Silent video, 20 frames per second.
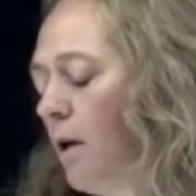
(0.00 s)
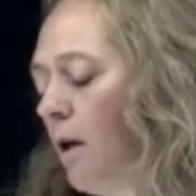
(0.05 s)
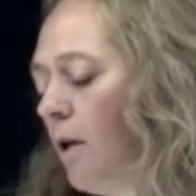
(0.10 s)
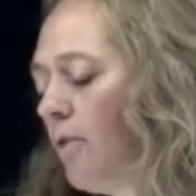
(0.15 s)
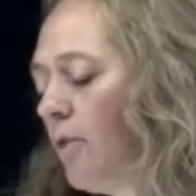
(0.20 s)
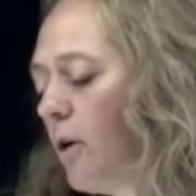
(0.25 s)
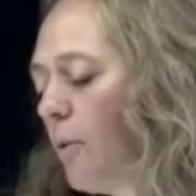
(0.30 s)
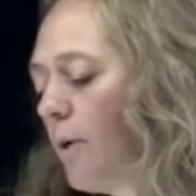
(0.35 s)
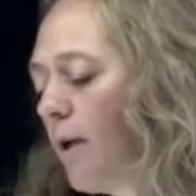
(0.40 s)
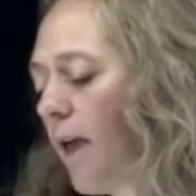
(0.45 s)

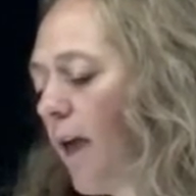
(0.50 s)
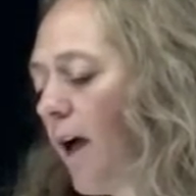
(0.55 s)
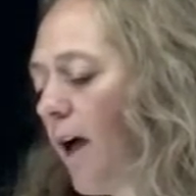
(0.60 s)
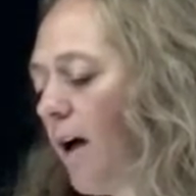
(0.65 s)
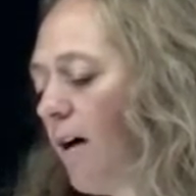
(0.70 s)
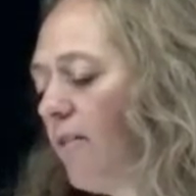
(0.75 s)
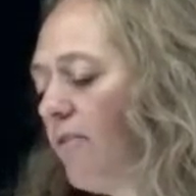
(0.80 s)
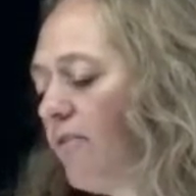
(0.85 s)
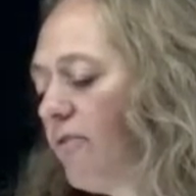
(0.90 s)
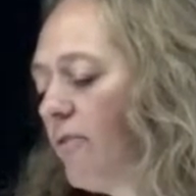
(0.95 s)
that we
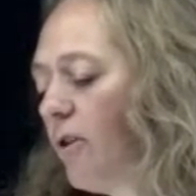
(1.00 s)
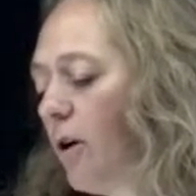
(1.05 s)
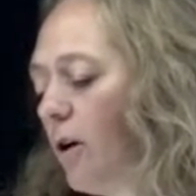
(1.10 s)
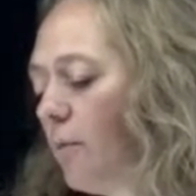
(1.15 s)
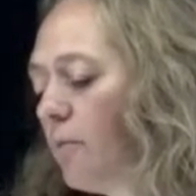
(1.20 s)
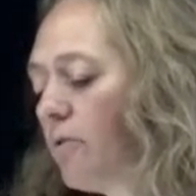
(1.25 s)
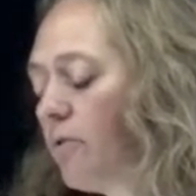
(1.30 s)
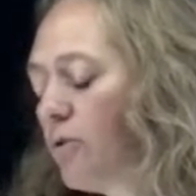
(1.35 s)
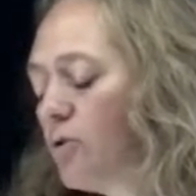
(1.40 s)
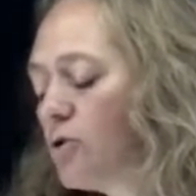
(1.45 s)
have
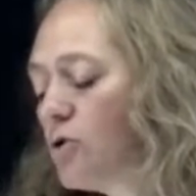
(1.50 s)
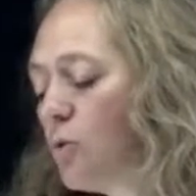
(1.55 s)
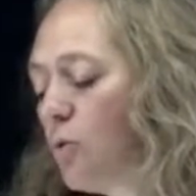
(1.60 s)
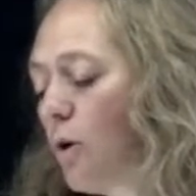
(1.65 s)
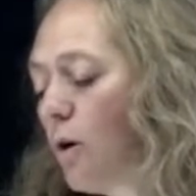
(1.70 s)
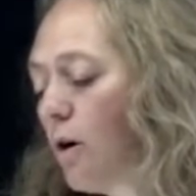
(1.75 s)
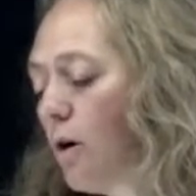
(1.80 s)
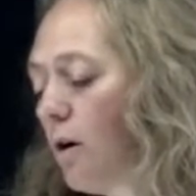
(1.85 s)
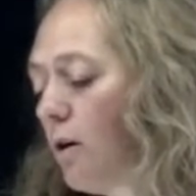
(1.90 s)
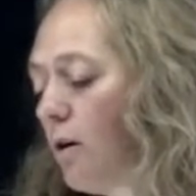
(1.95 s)
from social
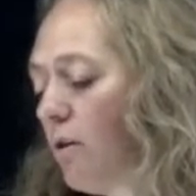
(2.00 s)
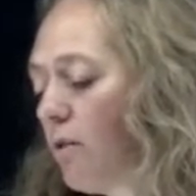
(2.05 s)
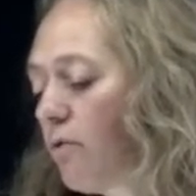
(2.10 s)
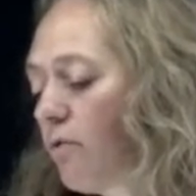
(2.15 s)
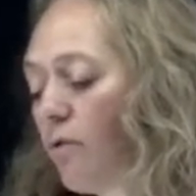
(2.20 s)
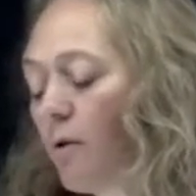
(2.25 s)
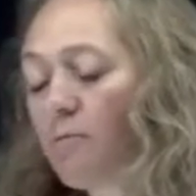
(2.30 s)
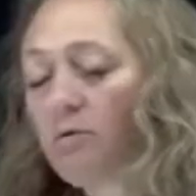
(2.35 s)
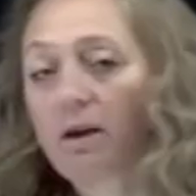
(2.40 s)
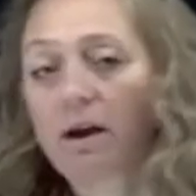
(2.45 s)
workers,
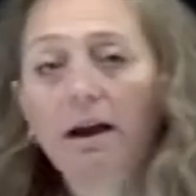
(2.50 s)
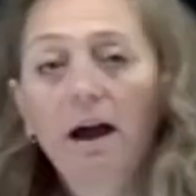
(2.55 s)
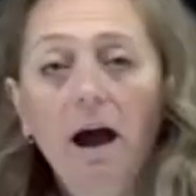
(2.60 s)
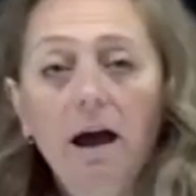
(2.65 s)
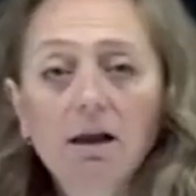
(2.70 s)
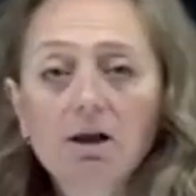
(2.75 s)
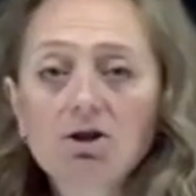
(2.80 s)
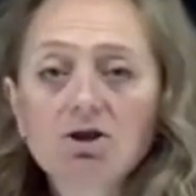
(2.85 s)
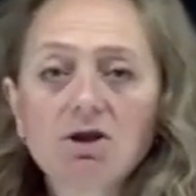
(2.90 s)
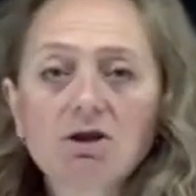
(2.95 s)
from
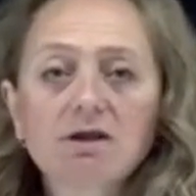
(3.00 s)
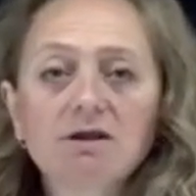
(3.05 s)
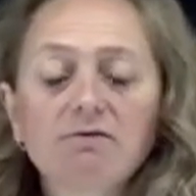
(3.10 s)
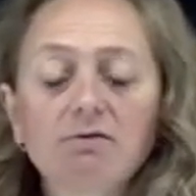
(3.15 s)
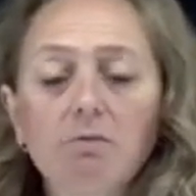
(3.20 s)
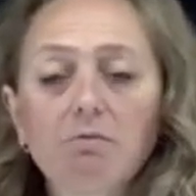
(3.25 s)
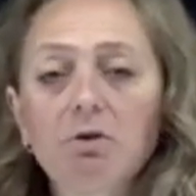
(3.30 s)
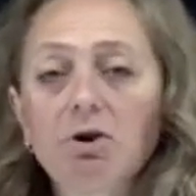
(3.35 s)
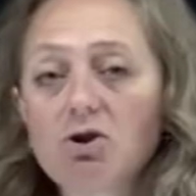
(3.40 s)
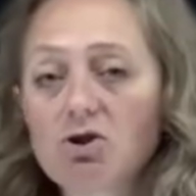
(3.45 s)
psychologists,
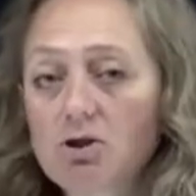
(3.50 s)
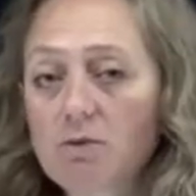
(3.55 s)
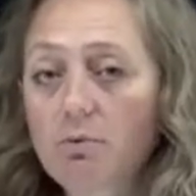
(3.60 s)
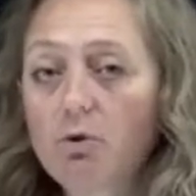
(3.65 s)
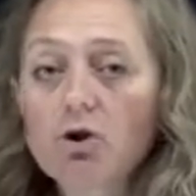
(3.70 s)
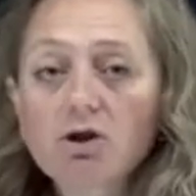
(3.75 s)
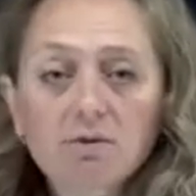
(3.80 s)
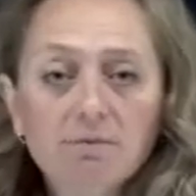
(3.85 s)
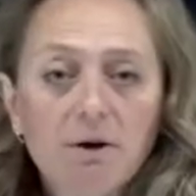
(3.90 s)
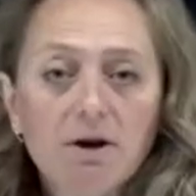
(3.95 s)
from peer
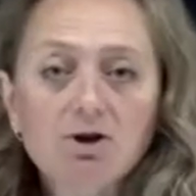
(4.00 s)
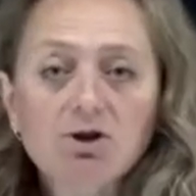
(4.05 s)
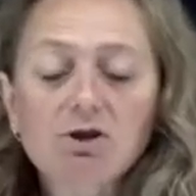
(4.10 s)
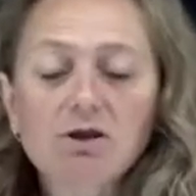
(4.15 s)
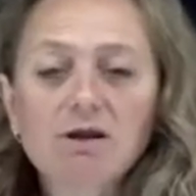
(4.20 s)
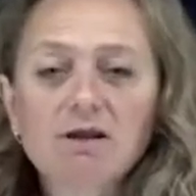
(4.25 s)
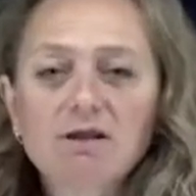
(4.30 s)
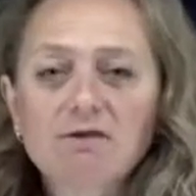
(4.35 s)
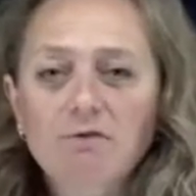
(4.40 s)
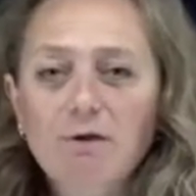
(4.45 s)
support
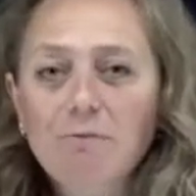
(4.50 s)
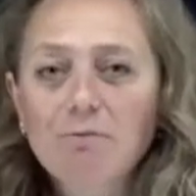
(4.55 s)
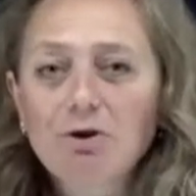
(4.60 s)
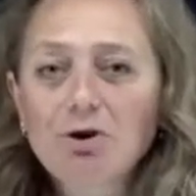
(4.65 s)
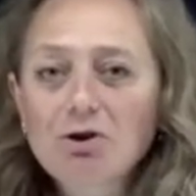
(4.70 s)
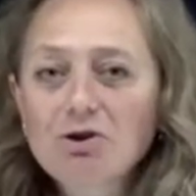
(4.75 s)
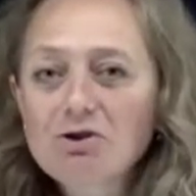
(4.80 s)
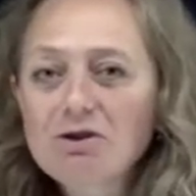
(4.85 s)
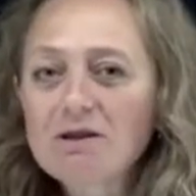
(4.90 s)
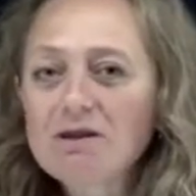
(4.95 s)
specialists, from
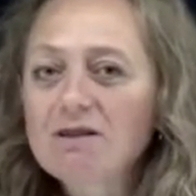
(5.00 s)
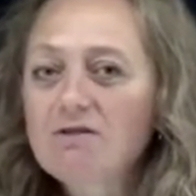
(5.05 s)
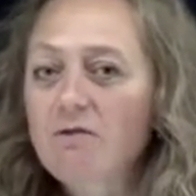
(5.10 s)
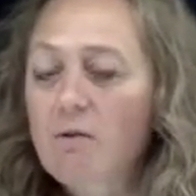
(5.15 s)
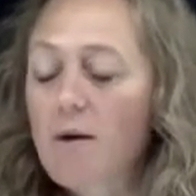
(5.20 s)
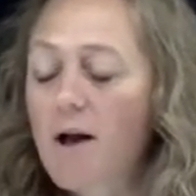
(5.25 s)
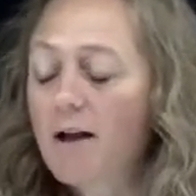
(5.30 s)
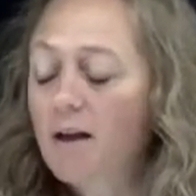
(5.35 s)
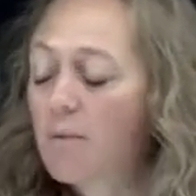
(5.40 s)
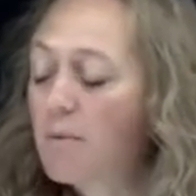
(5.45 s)
nurses, from
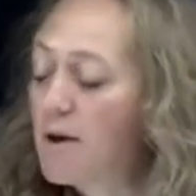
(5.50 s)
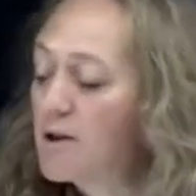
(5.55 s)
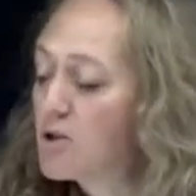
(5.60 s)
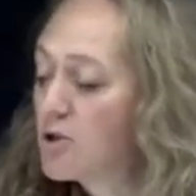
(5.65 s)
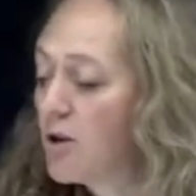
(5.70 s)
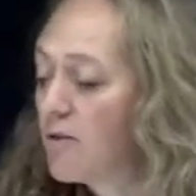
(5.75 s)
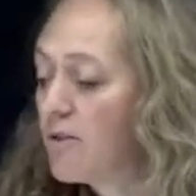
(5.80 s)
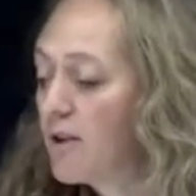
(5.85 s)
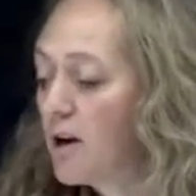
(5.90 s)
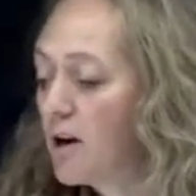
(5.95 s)

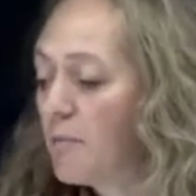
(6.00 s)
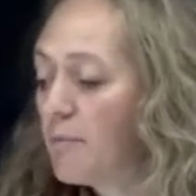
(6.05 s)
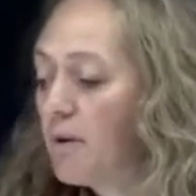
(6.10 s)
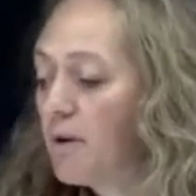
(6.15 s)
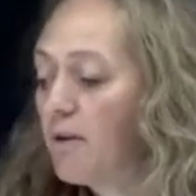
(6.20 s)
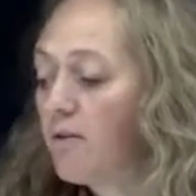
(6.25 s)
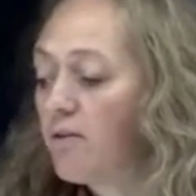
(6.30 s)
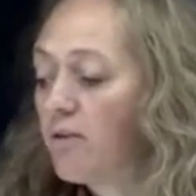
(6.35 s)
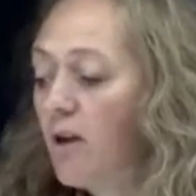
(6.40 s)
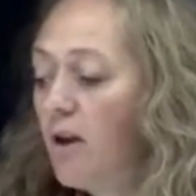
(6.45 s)
occupational
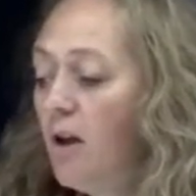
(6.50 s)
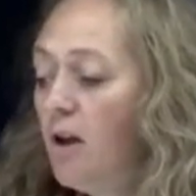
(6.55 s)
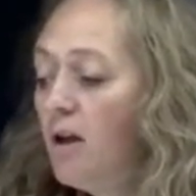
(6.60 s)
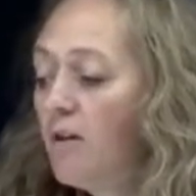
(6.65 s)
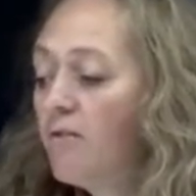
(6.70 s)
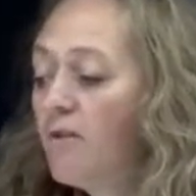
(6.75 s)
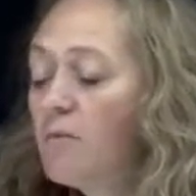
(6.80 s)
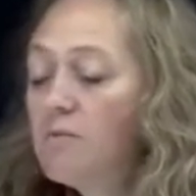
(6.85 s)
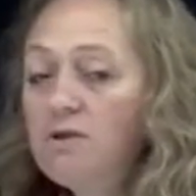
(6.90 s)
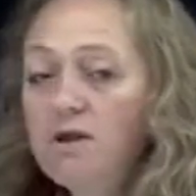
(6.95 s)
therapists,
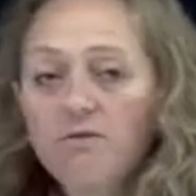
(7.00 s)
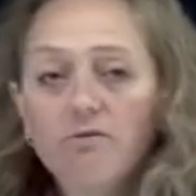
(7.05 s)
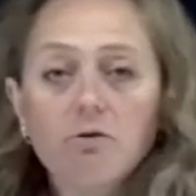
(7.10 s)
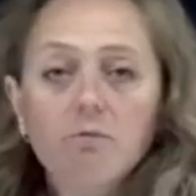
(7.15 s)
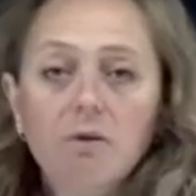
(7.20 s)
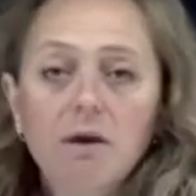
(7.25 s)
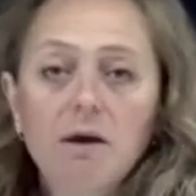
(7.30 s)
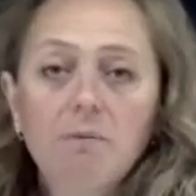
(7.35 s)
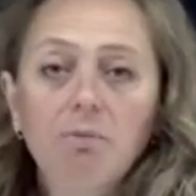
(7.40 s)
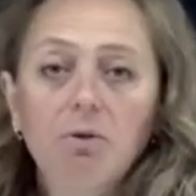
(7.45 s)
from different
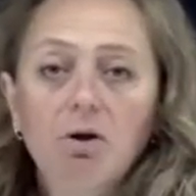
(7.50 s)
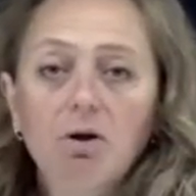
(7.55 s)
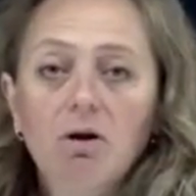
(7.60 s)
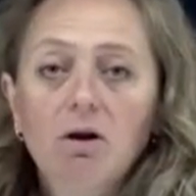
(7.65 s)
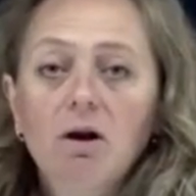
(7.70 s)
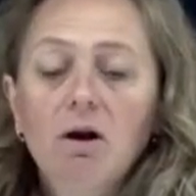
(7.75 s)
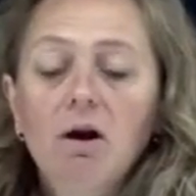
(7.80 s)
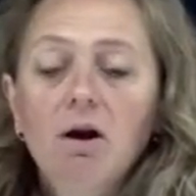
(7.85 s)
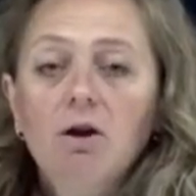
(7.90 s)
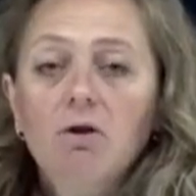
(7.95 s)

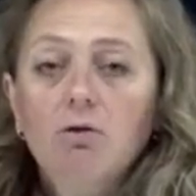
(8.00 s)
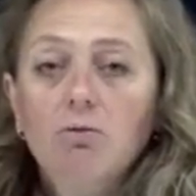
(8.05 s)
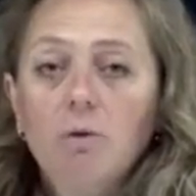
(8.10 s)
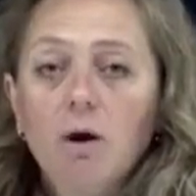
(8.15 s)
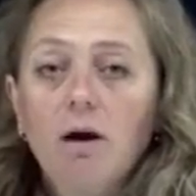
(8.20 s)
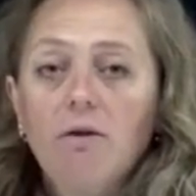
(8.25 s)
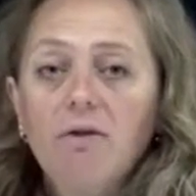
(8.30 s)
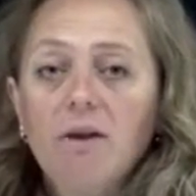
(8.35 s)
people throughout